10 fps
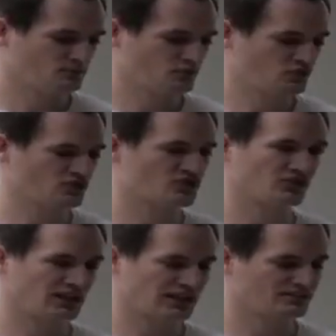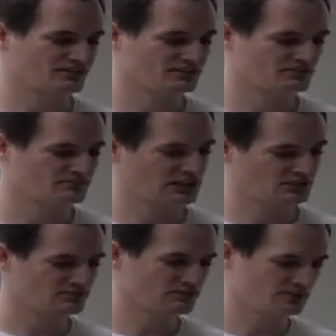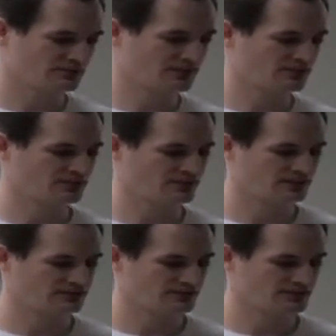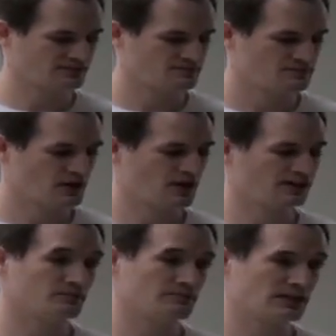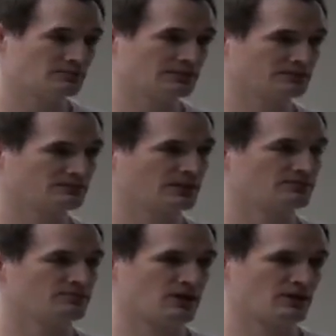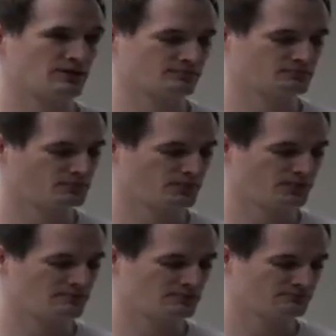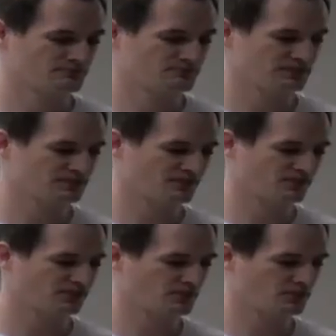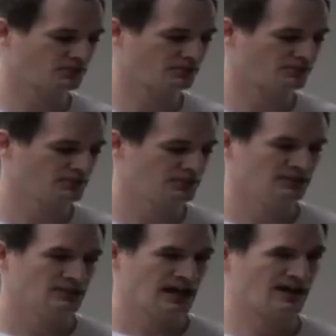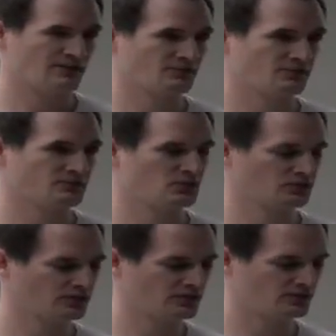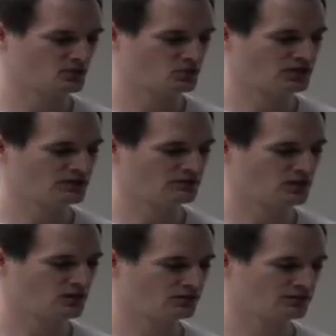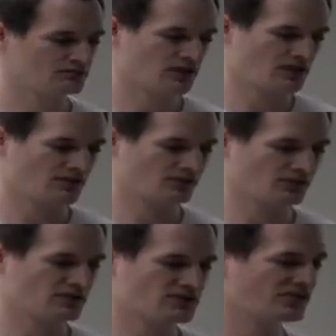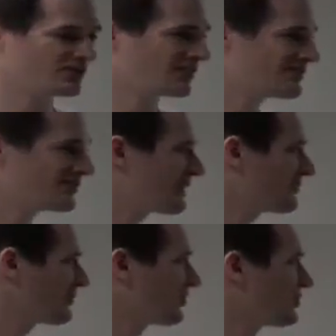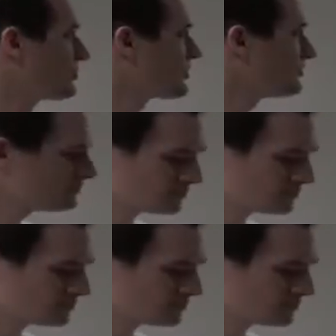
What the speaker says: Restrictions on answers, maximum minimum lengths, and things like that. You can embed them in kind of themed instances of Confluence, and usefully for kind of long surveys, you can save and resume them.